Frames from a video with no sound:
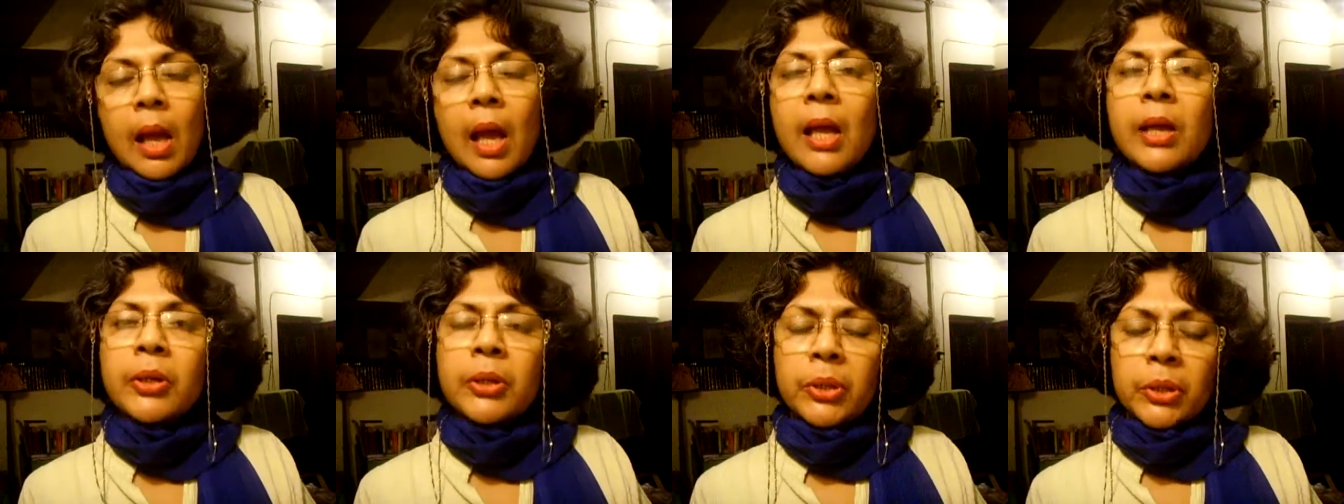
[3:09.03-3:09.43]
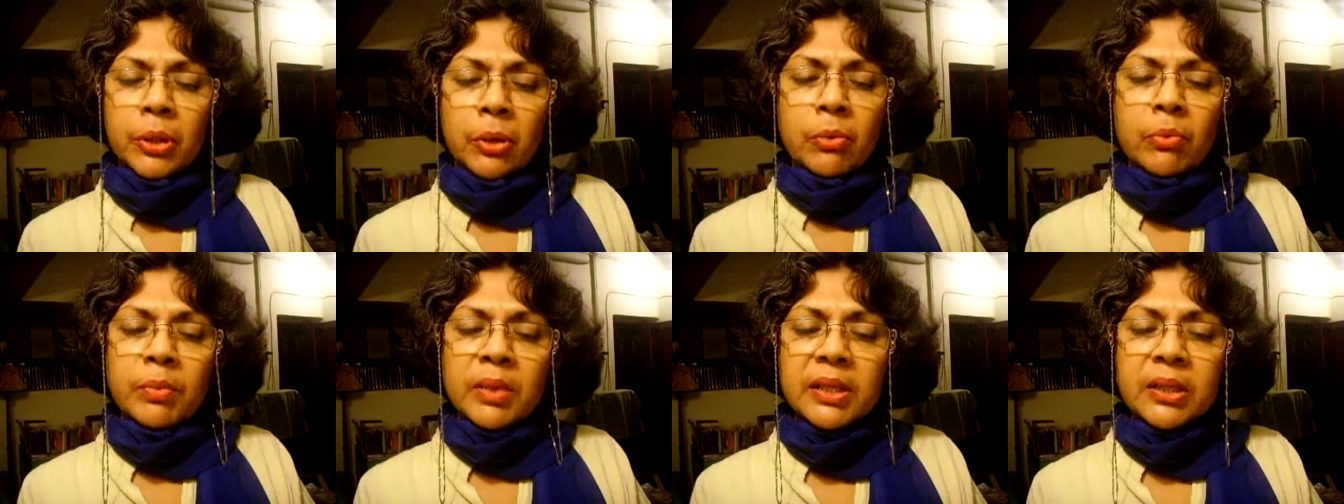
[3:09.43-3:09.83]
And
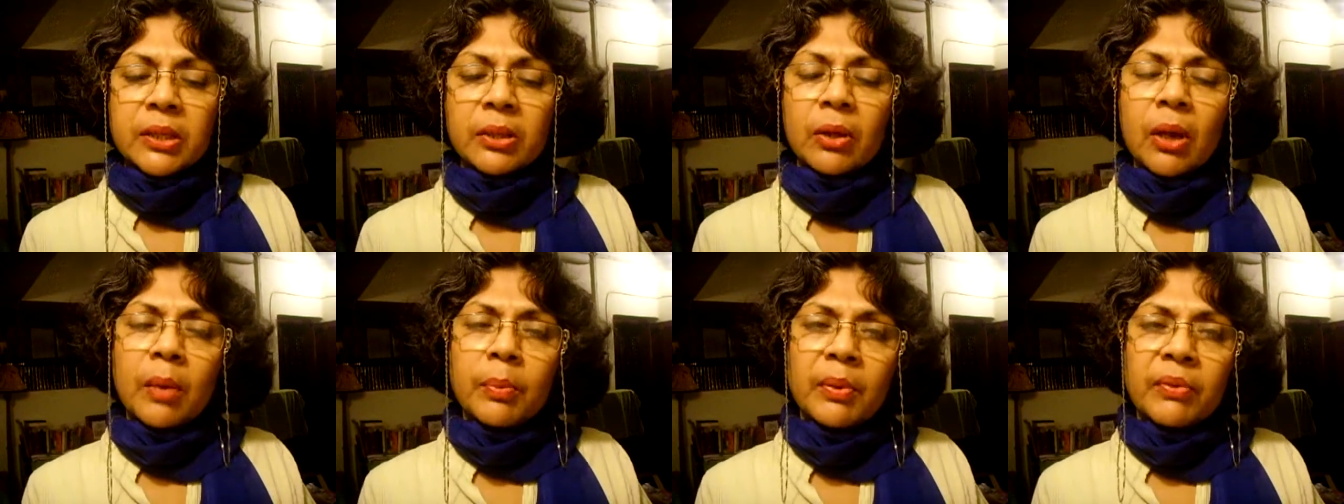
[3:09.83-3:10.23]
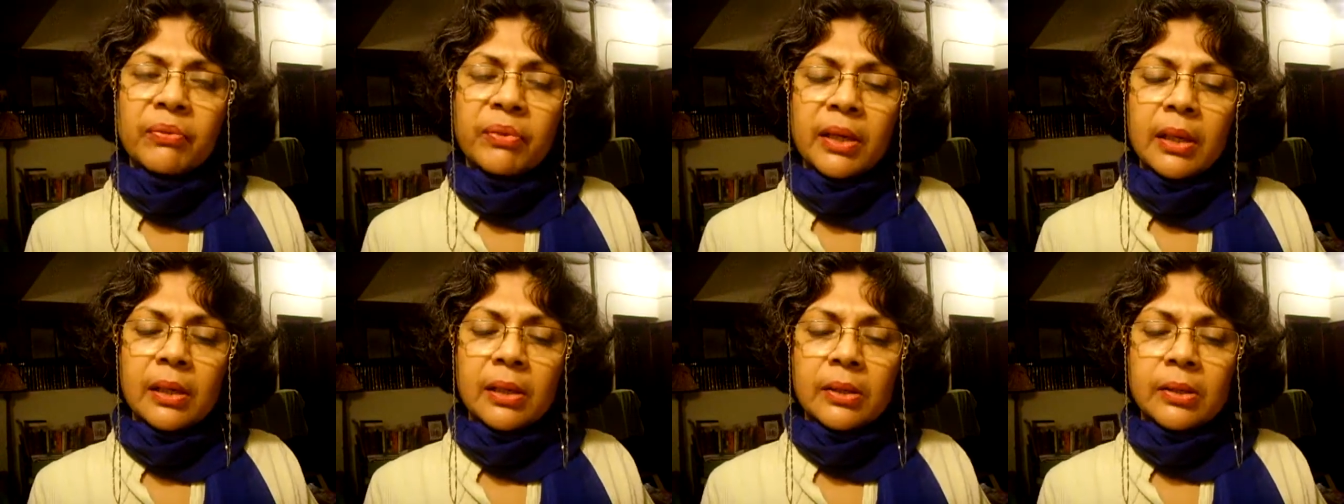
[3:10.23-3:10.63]
you, Mr.
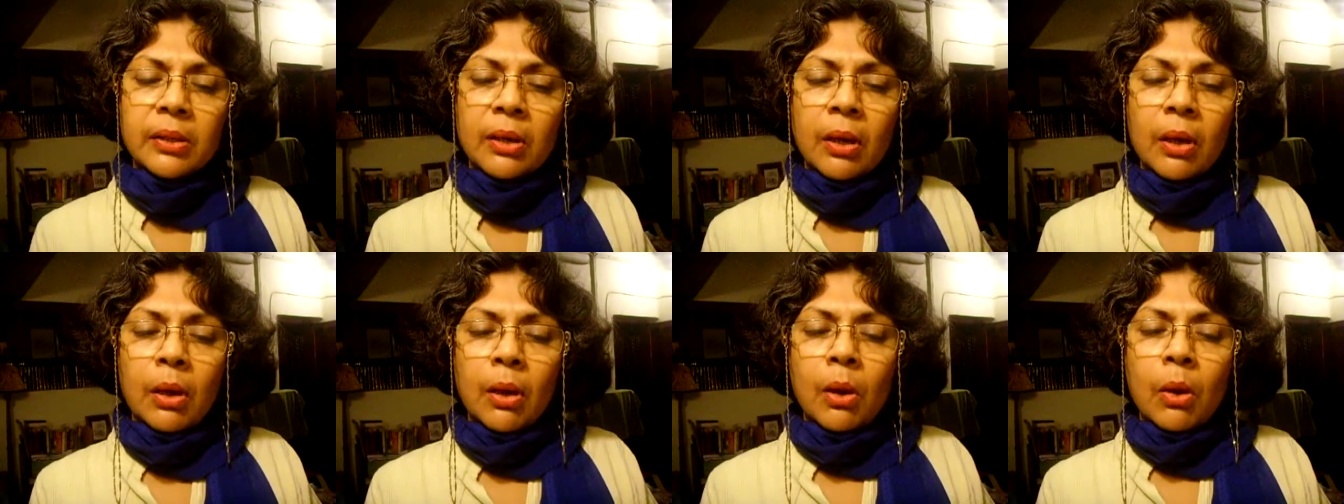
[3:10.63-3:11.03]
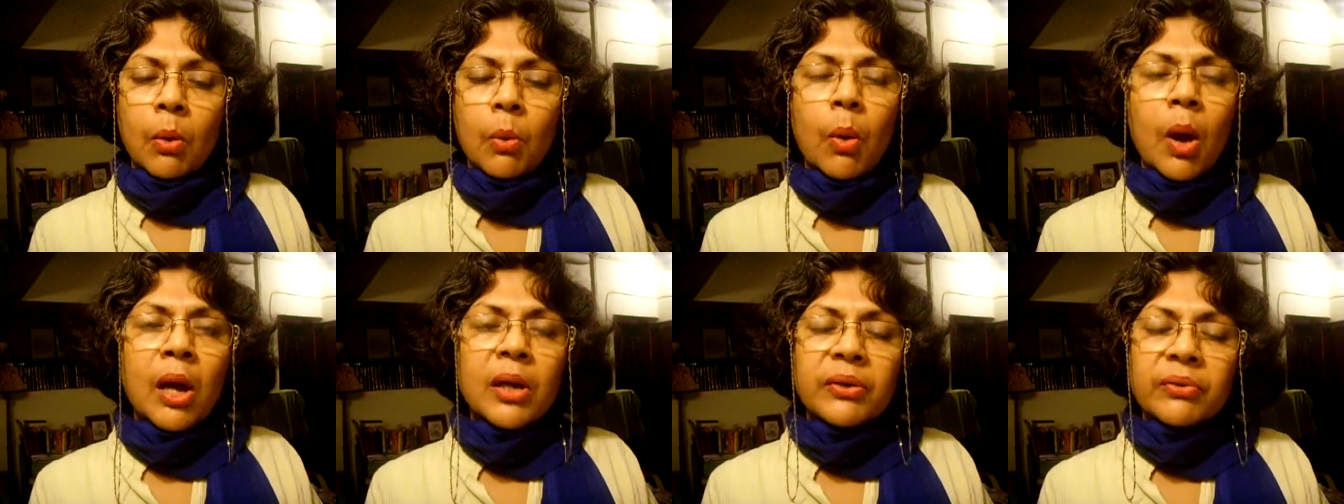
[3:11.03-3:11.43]
Copperfield,
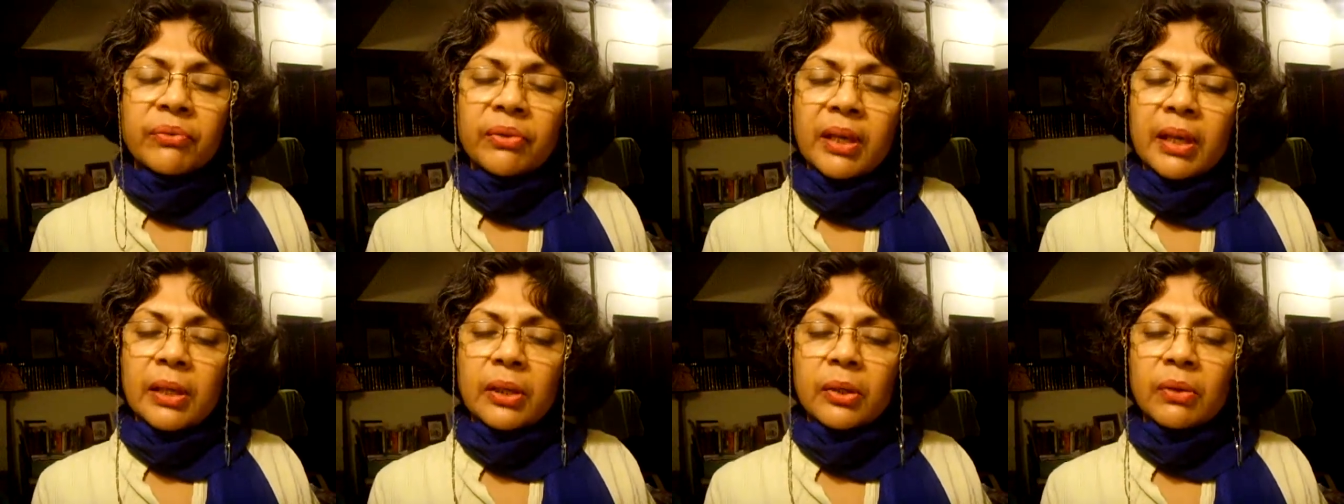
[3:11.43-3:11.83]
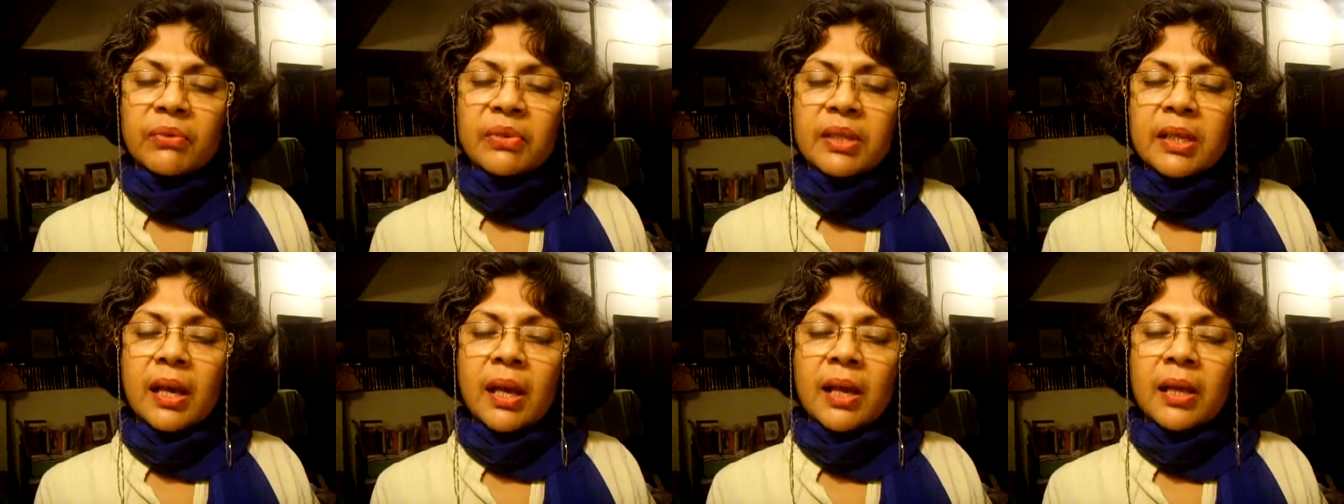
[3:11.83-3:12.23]
what field
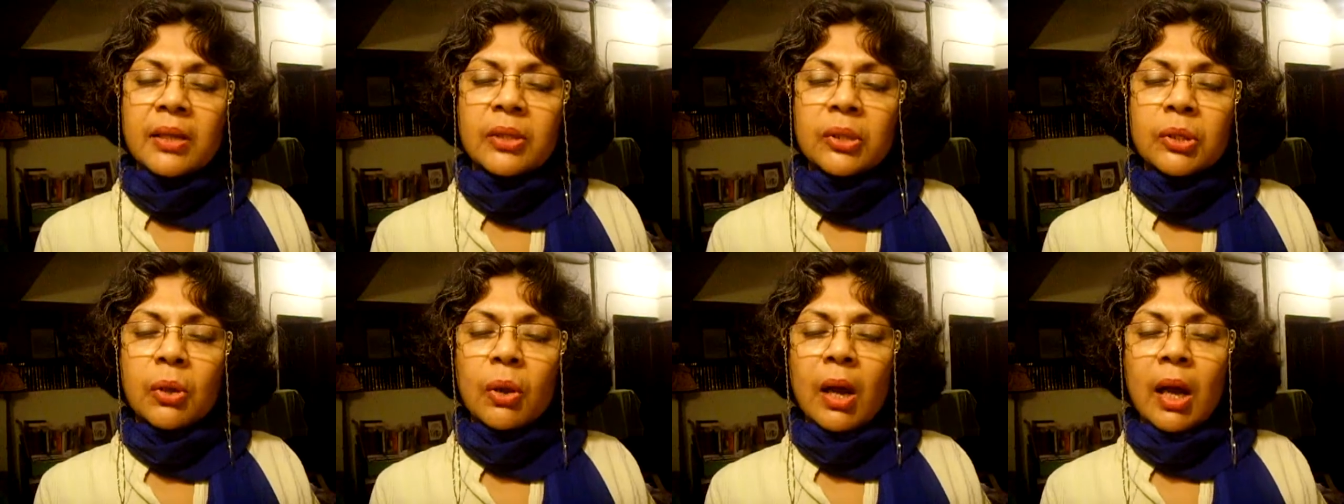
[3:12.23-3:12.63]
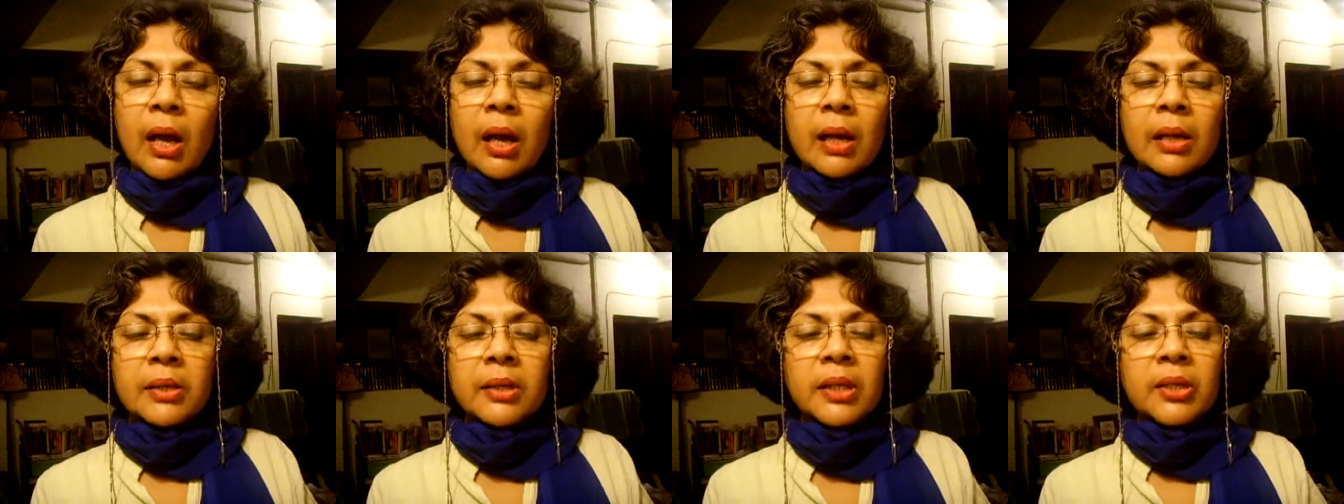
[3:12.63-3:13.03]
of science or
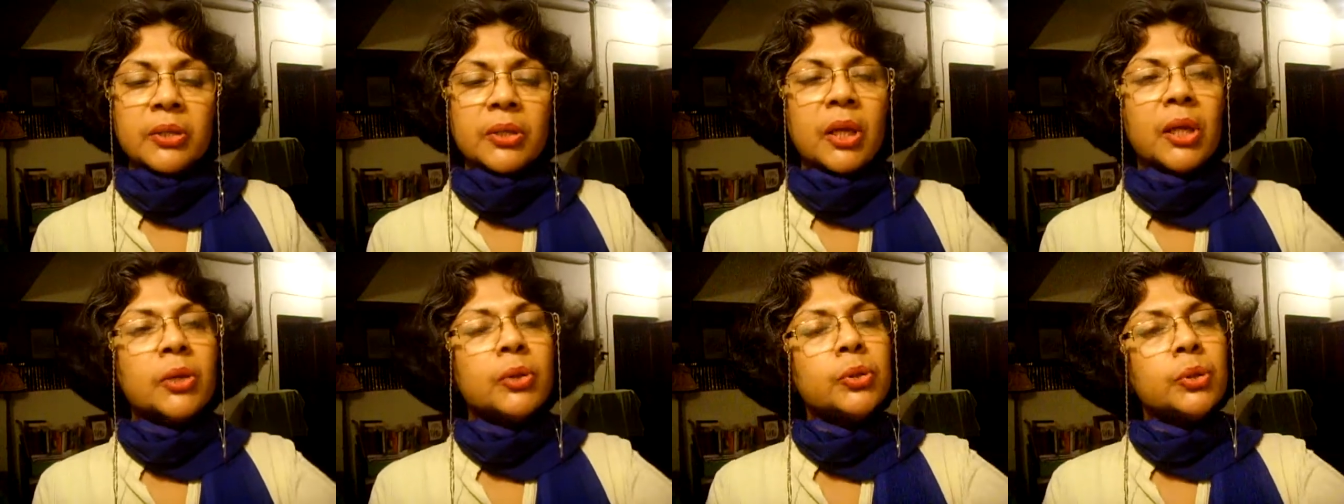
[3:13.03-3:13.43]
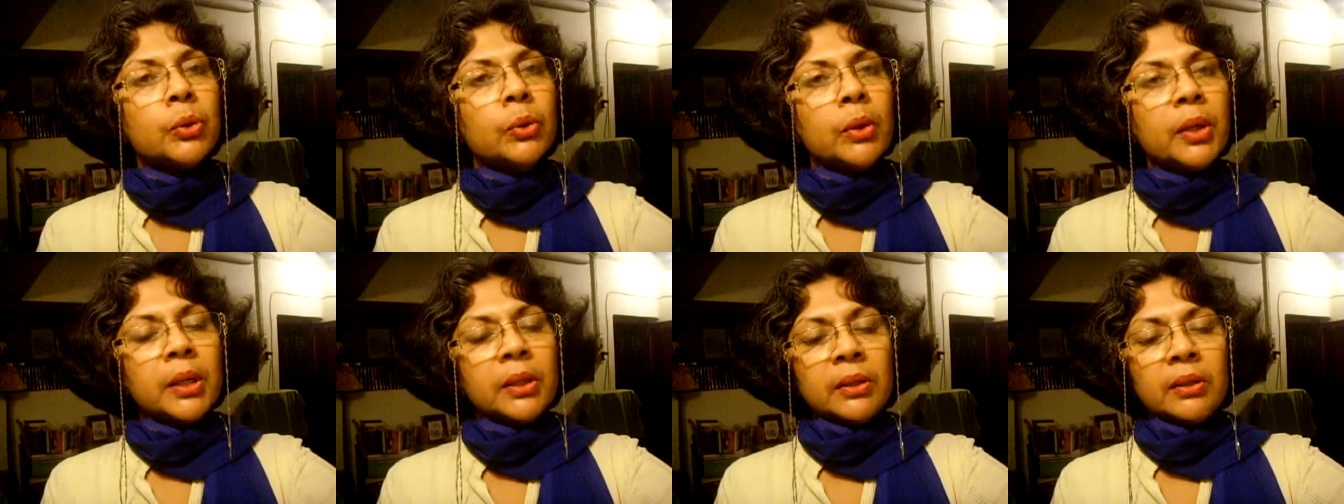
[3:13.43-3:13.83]
art has
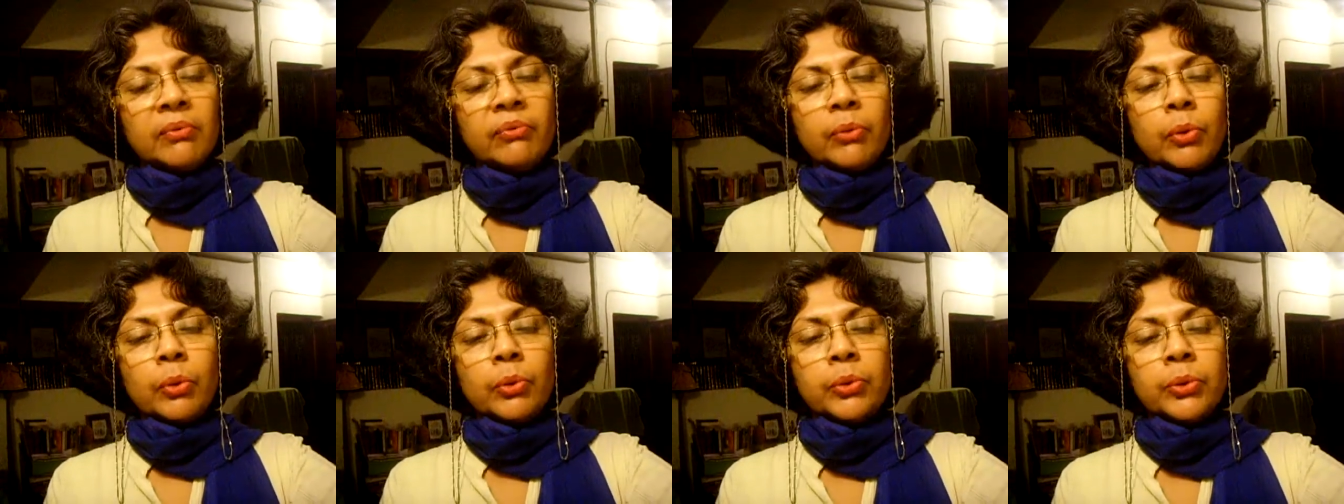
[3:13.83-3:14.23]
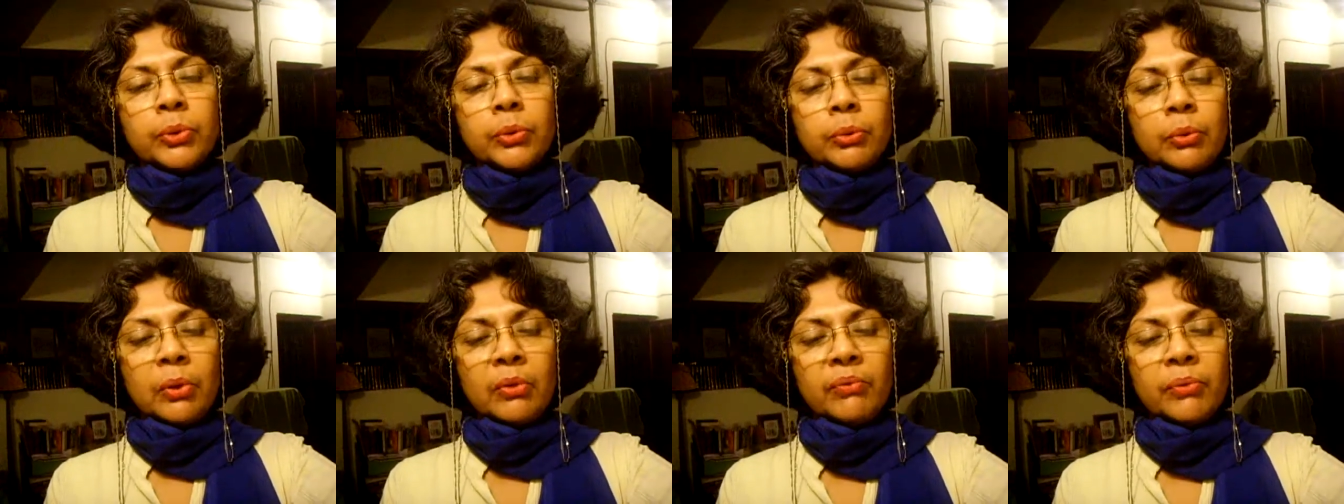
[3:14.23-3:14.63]
enjoyed the
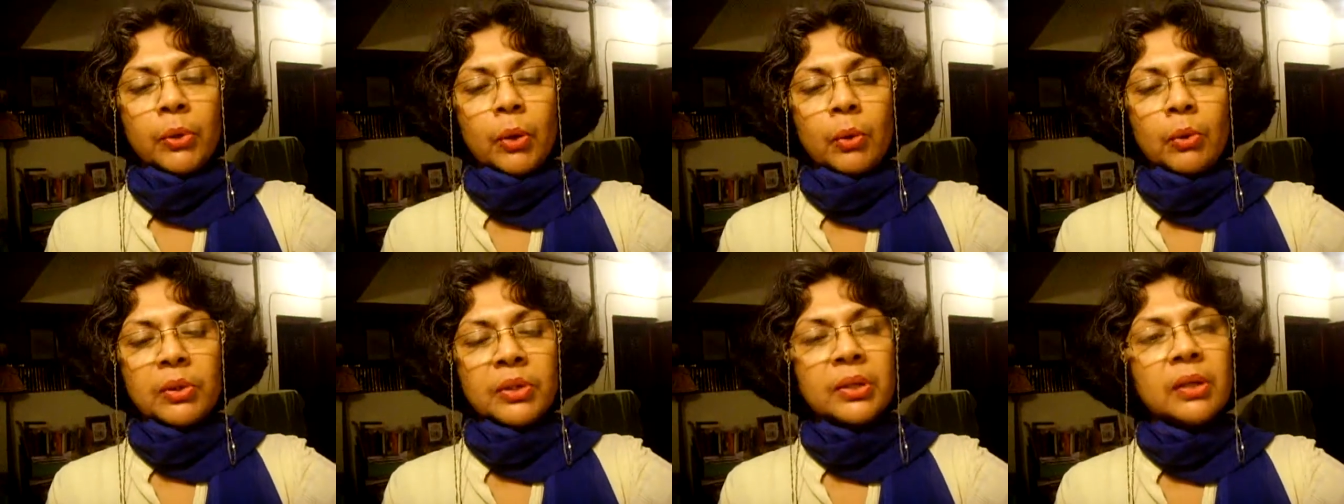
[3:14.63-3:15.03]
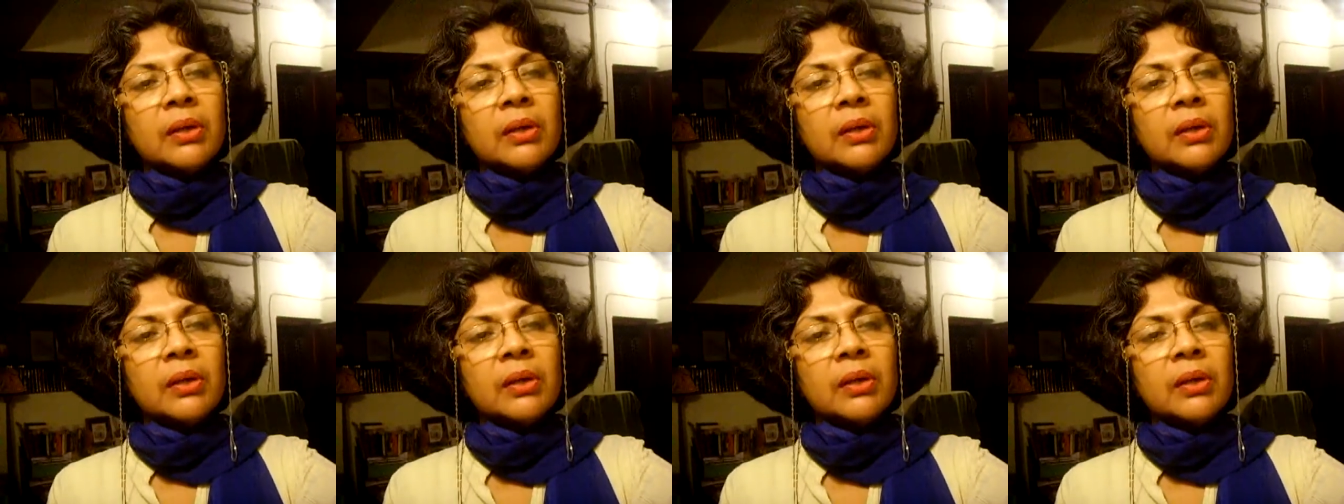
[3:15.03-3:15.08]
fortune of your